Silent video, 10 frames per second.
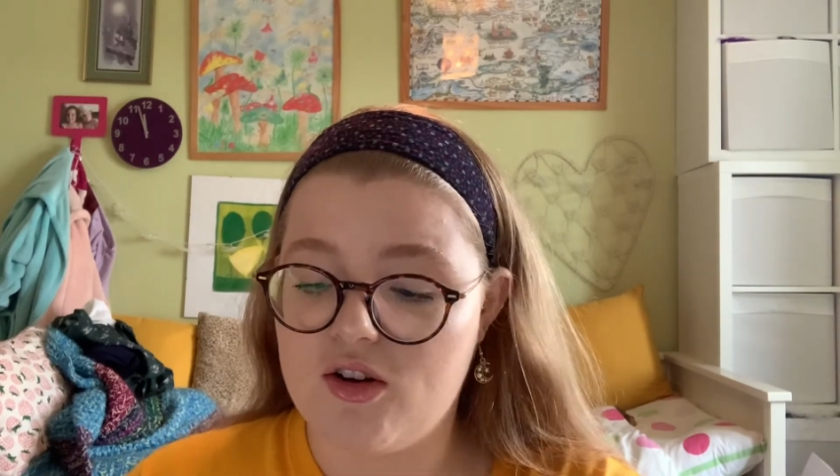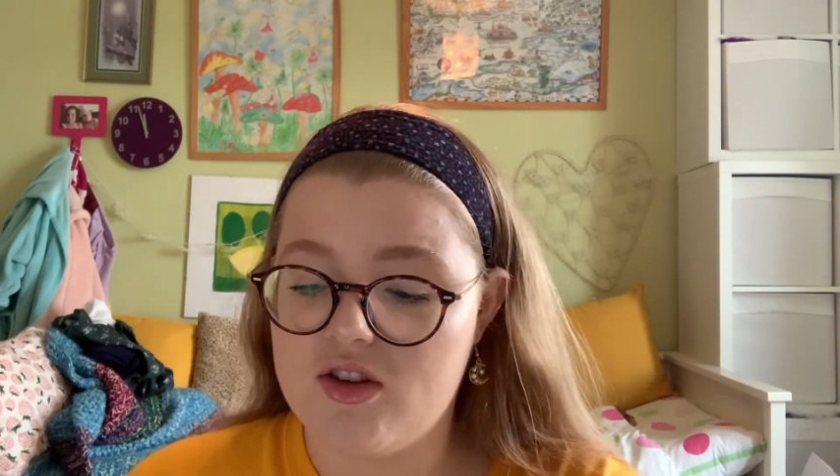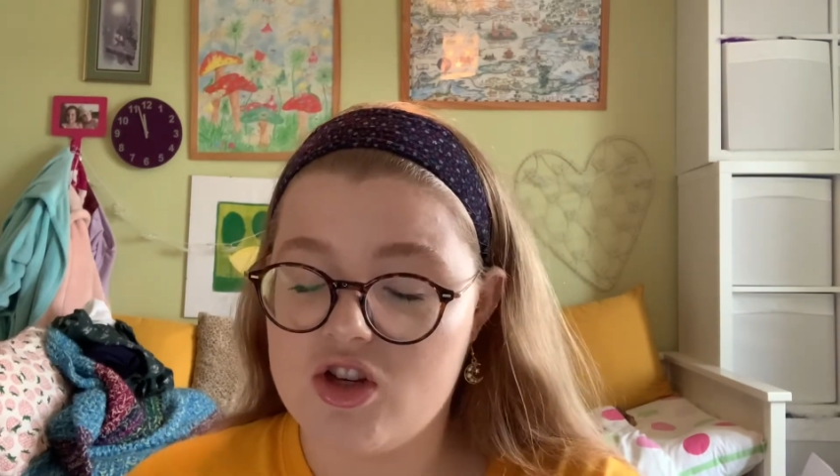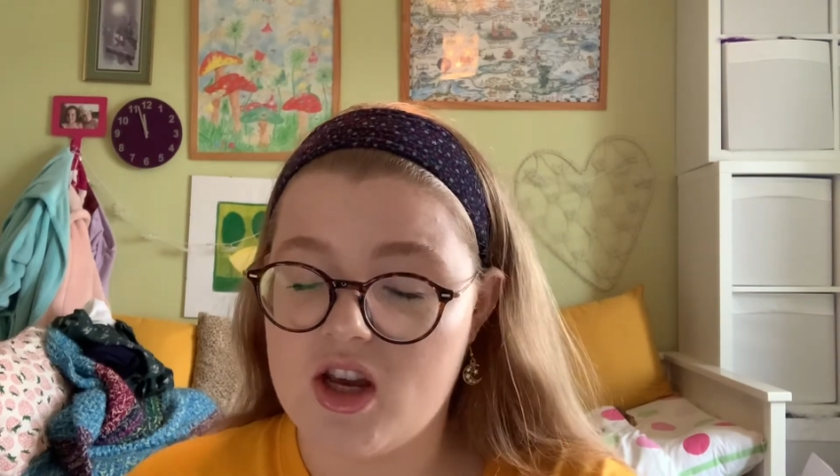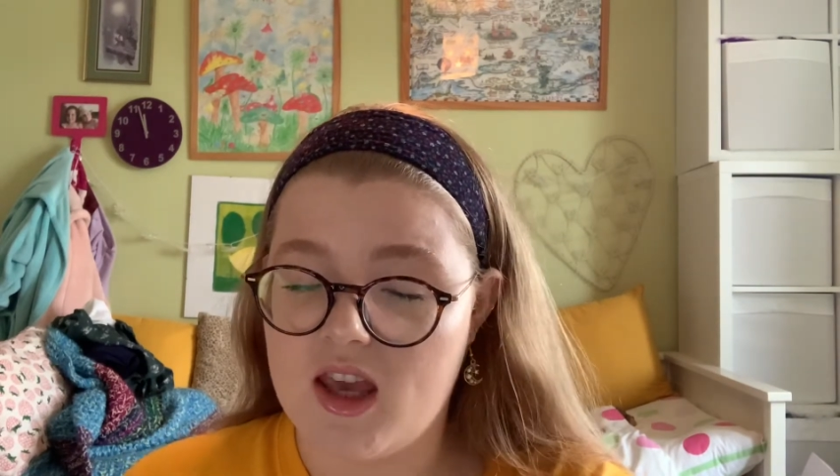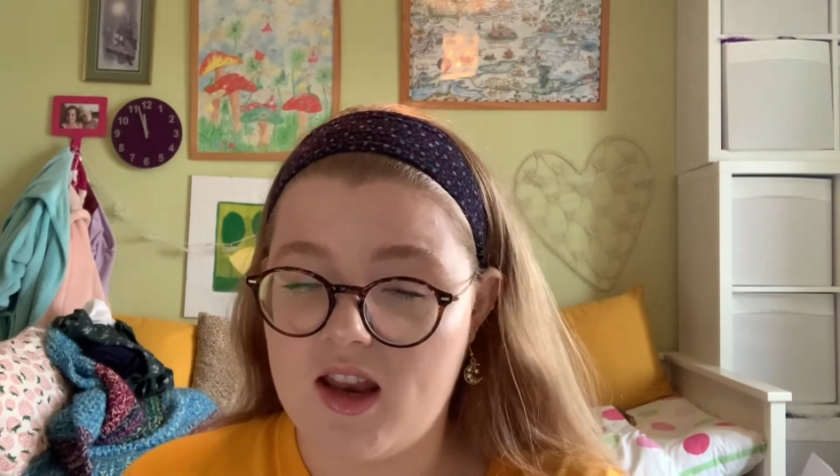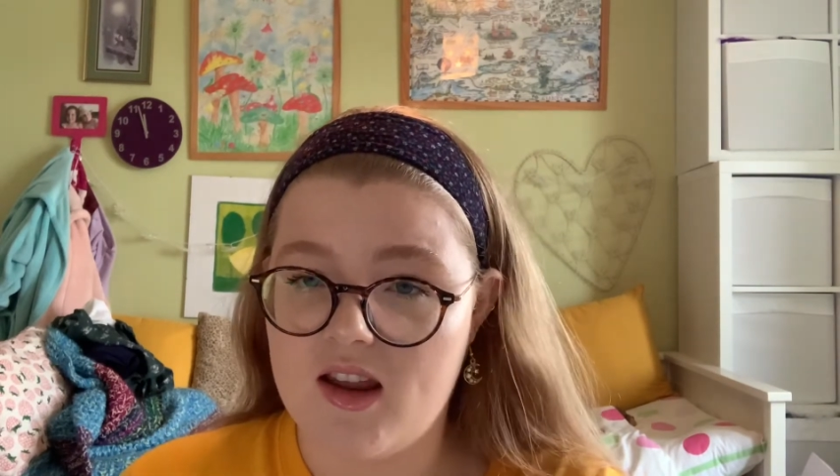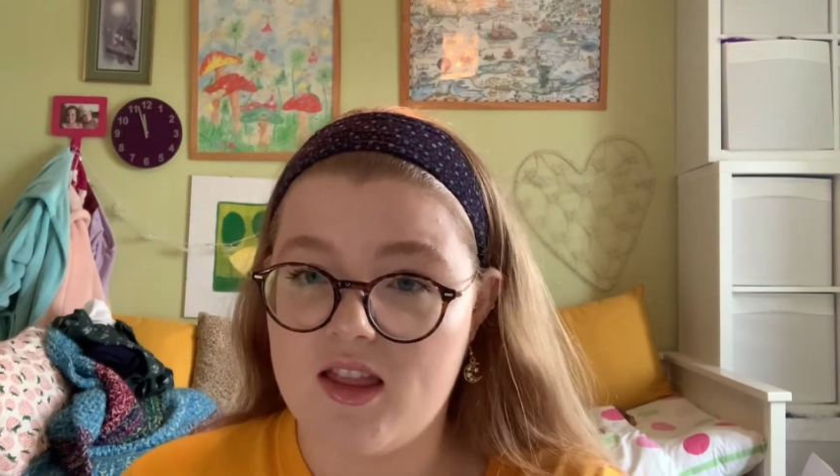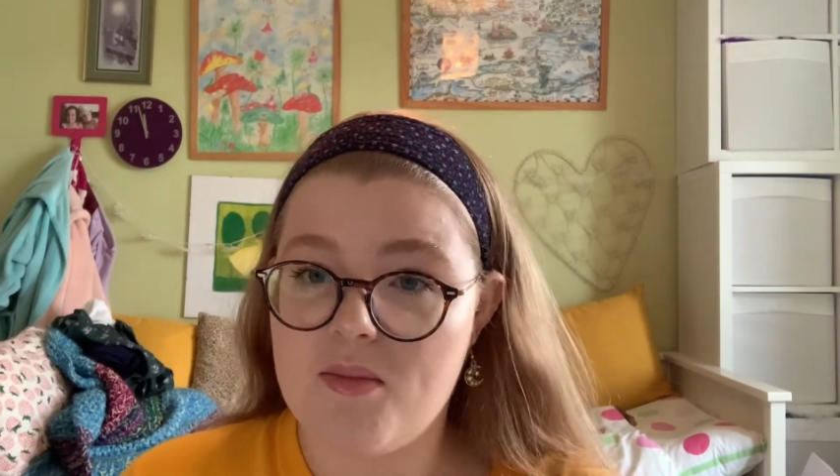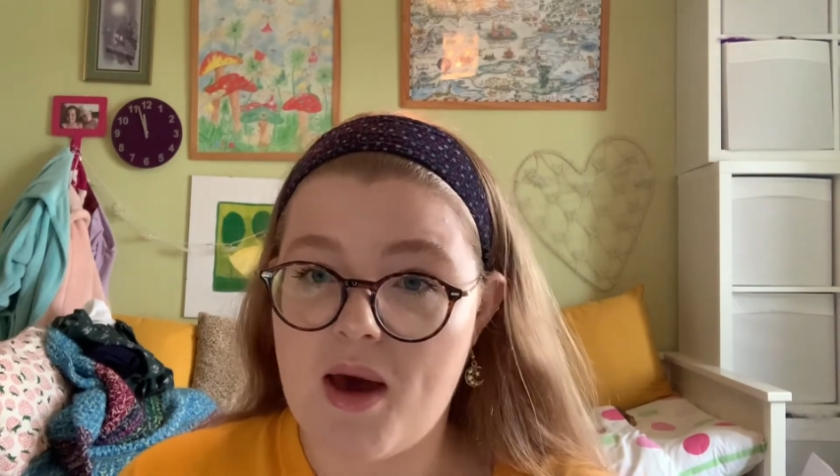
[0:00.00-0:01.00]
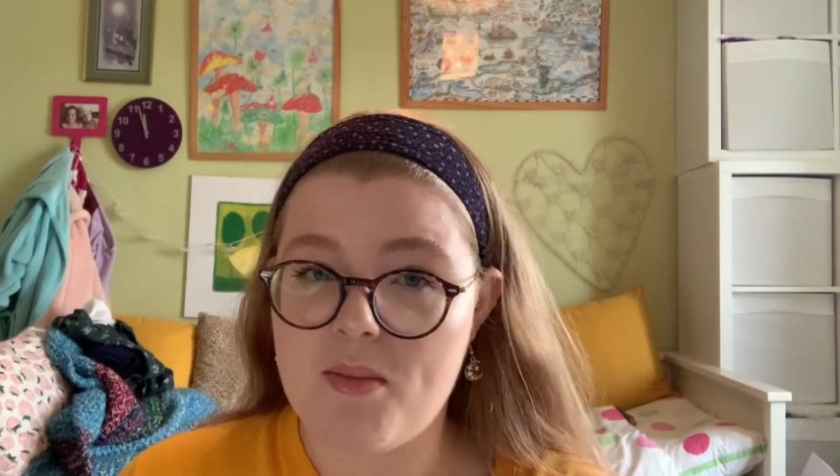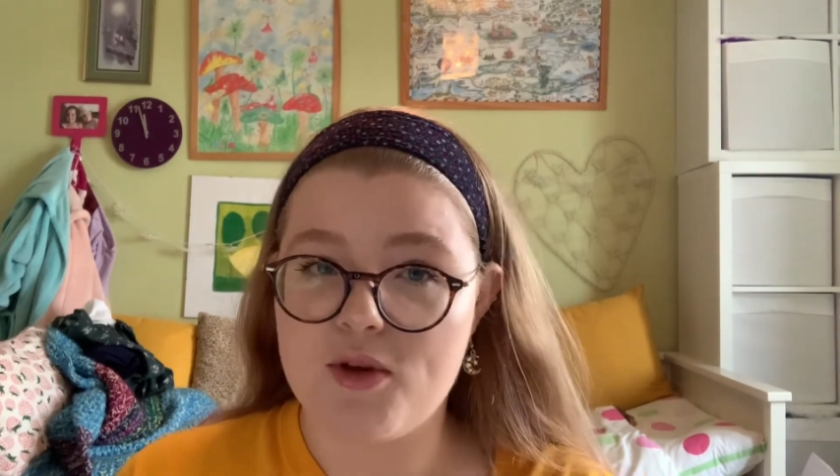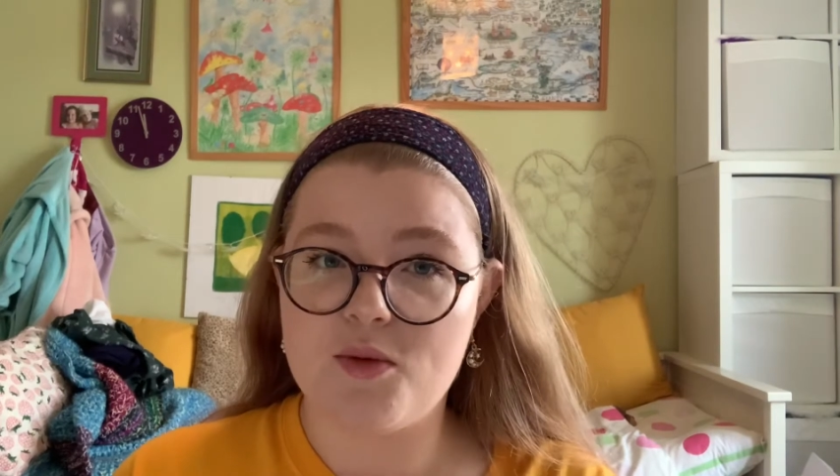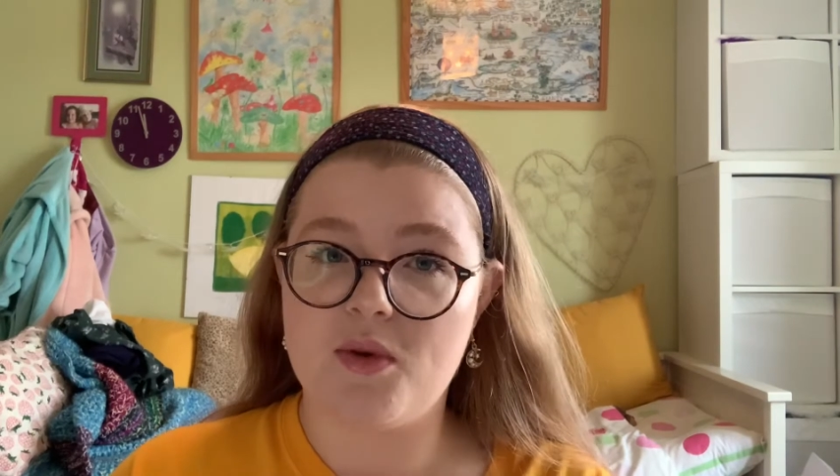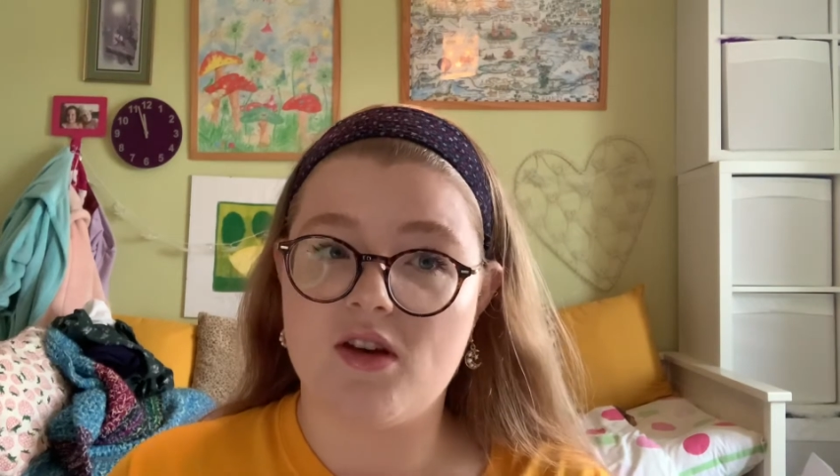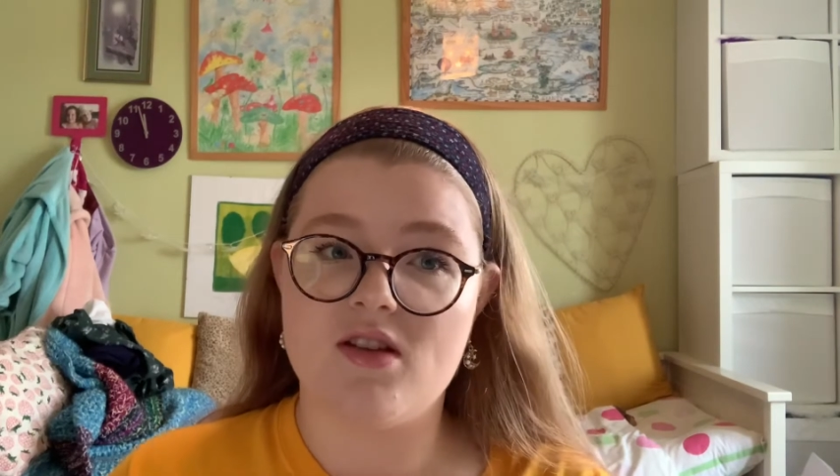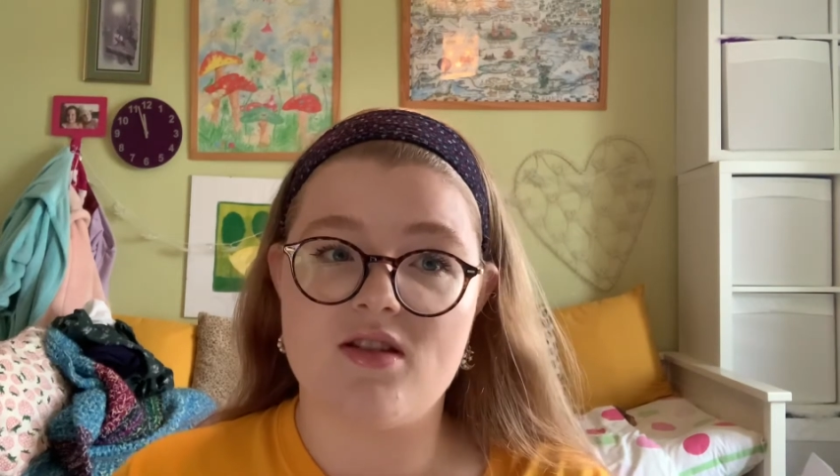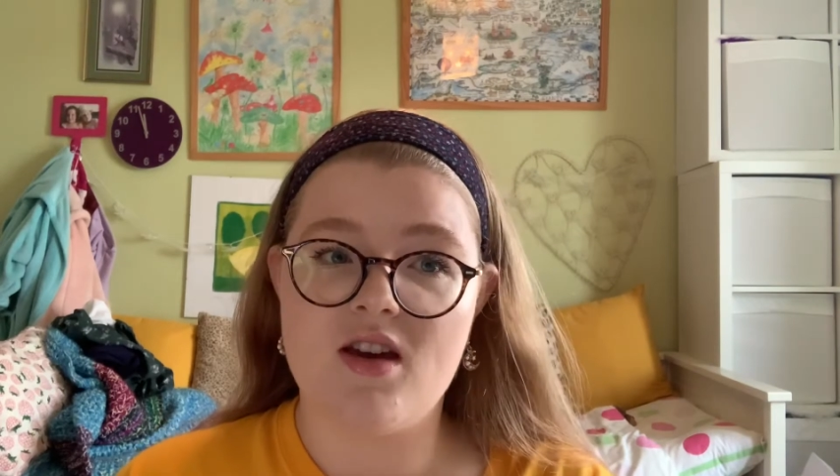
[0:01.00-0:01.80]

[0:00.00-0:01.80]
the chicken and the peppers because